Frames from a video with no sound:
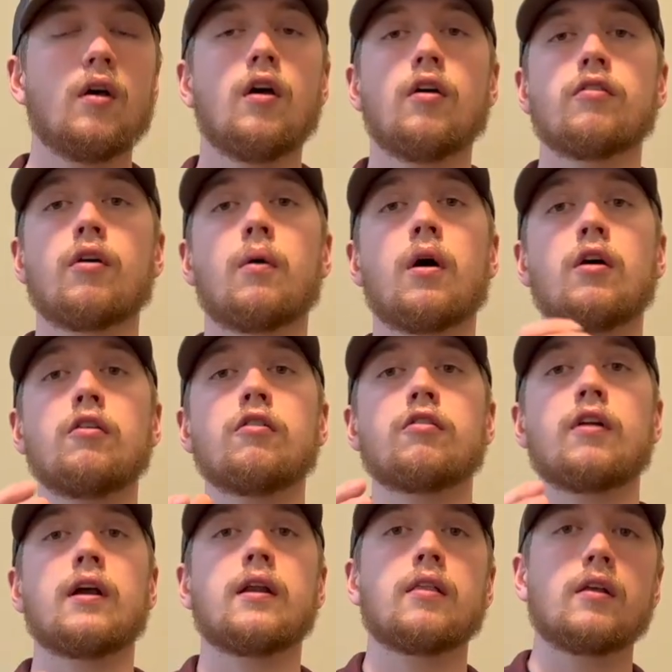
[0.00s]
So
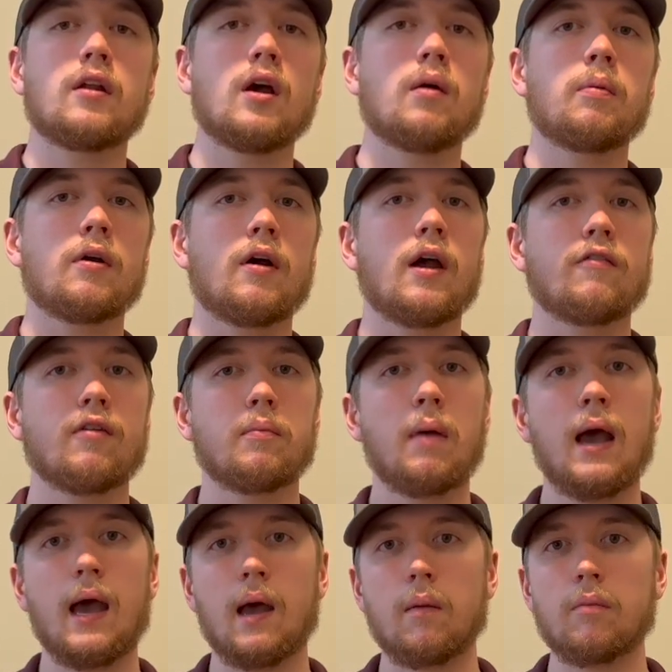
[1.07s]
understanding the topographic
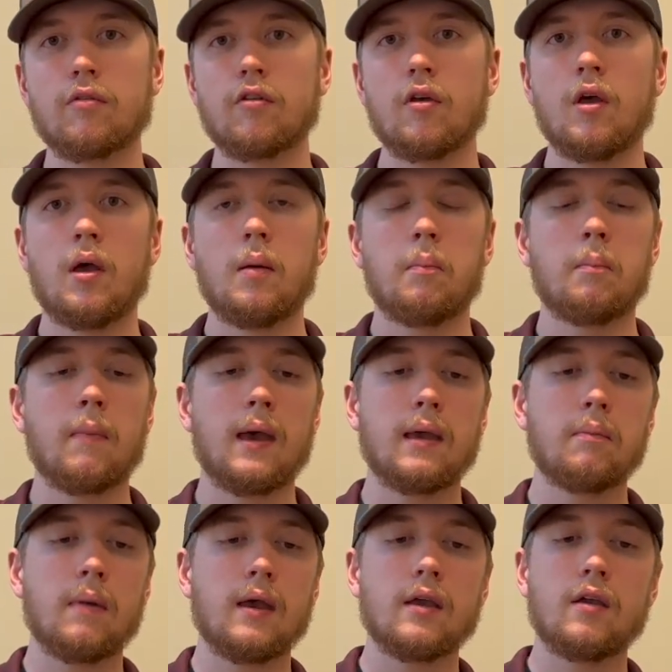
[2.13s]
maps may
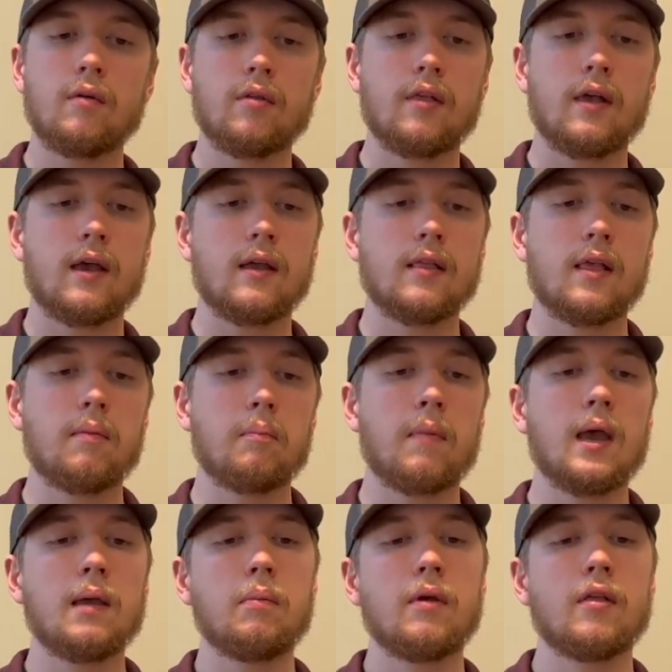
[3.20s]
make you think that
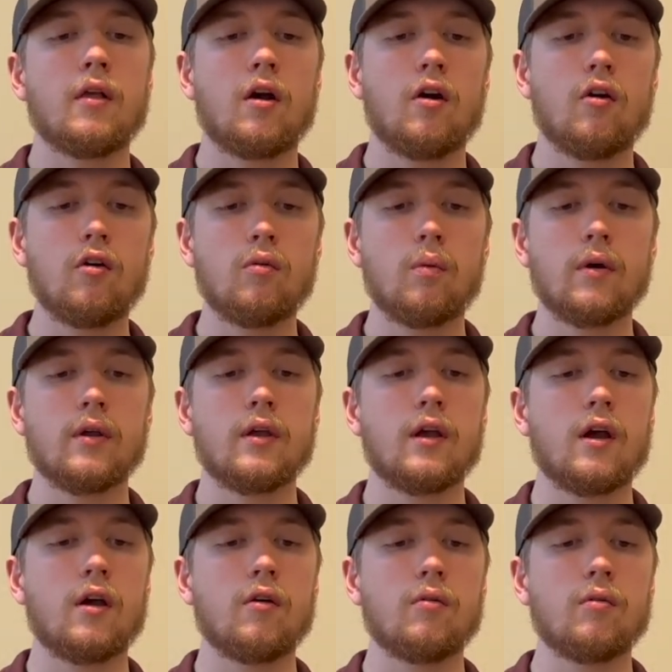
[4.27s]
maybe the hardwood
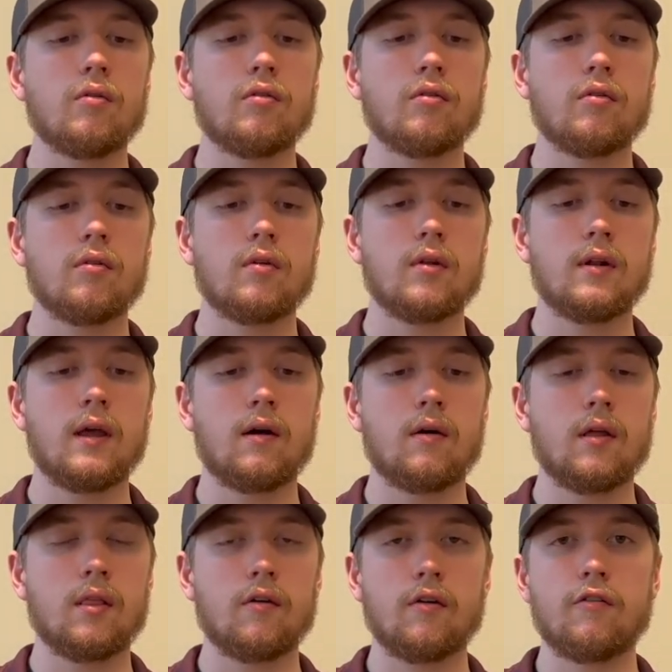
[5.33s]
goes down in
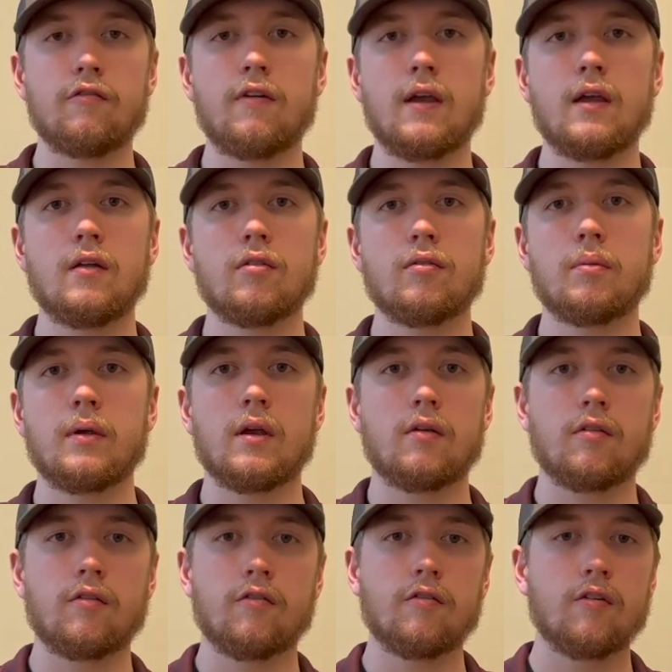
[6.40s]
the ravines because
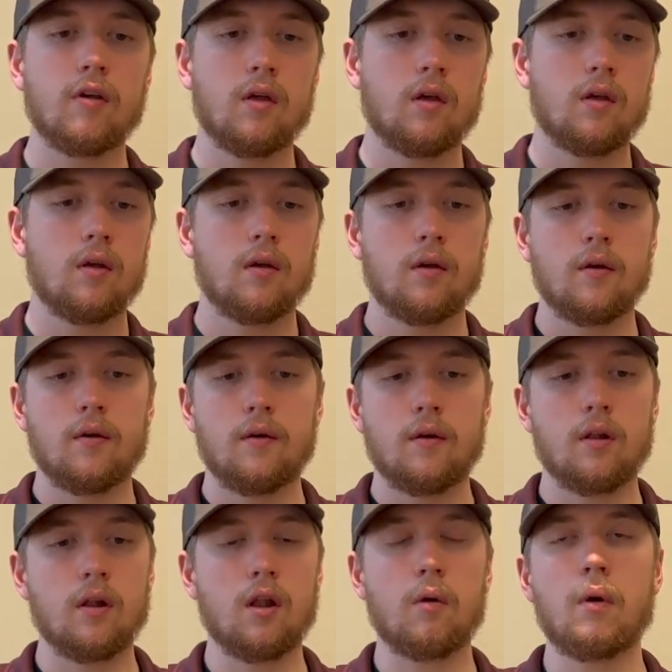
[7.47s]
of
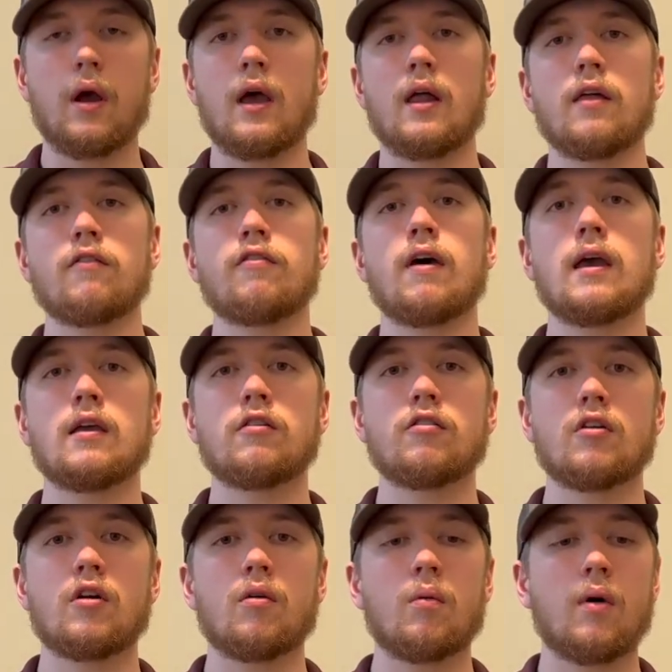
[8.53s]
lower elevation
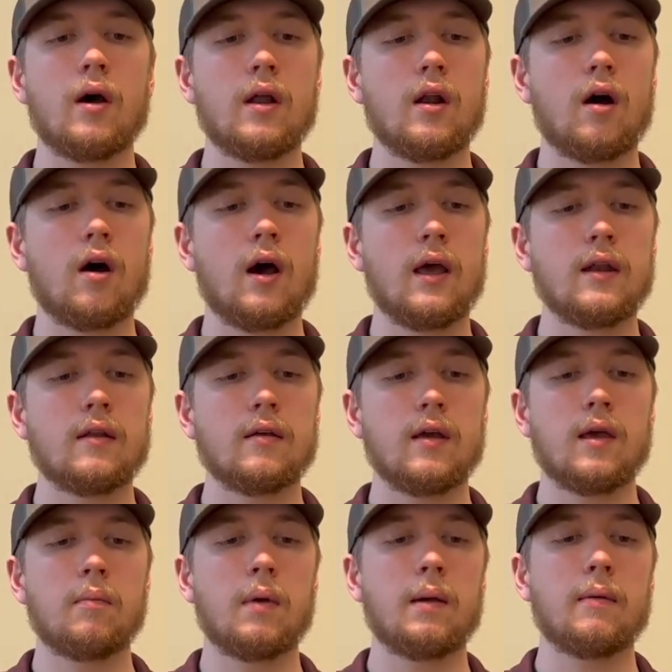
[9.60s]
or whatnot, and
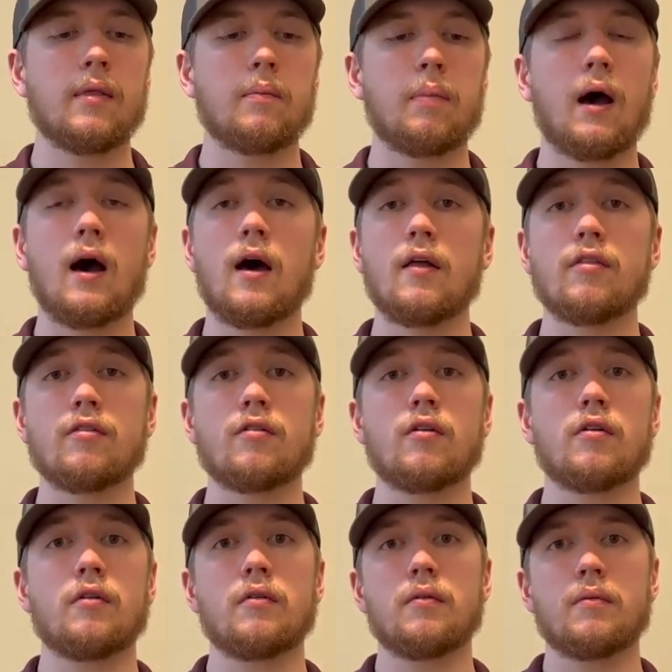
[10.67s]
maybe the ponds
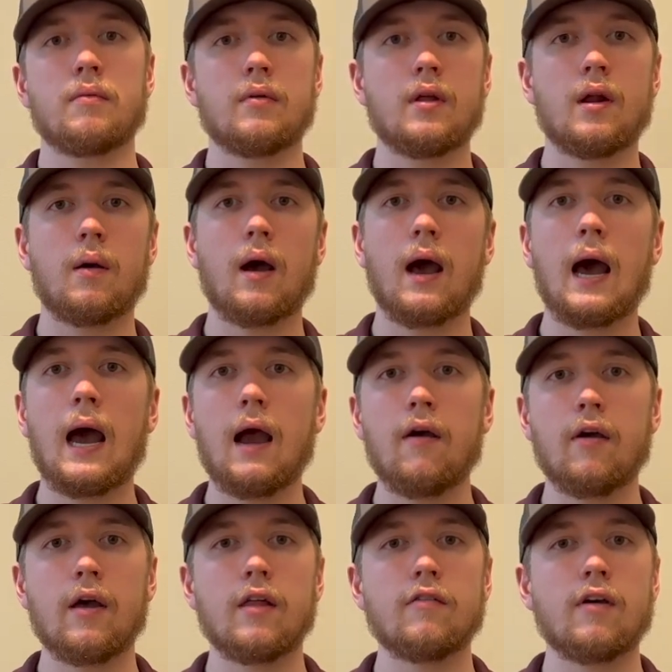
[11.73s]
are, higher
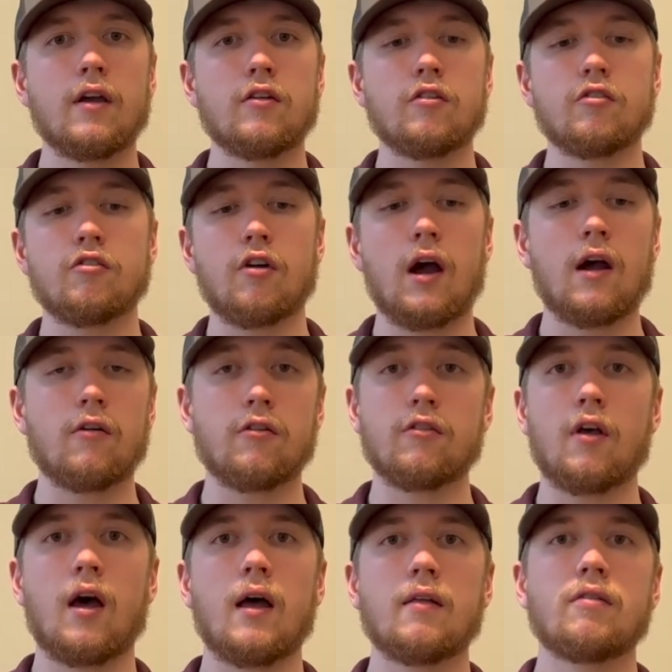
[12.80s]
elevation, drier
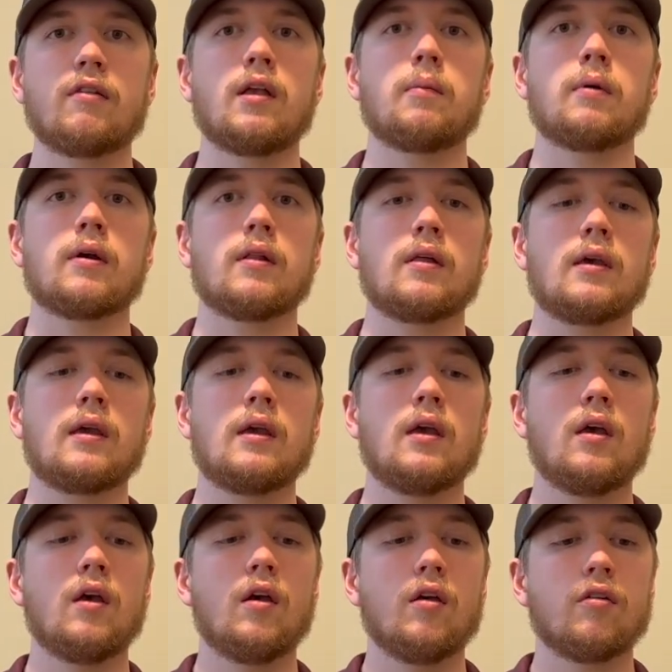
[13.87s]
sites typically,
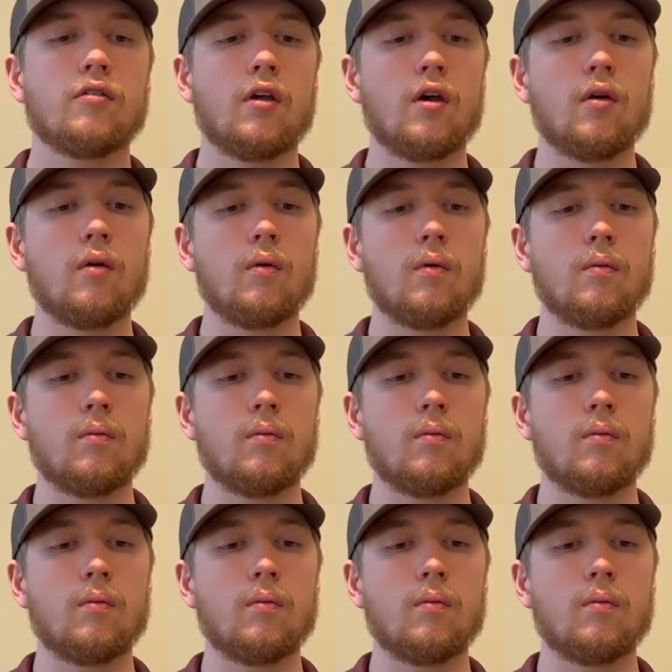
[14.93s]
so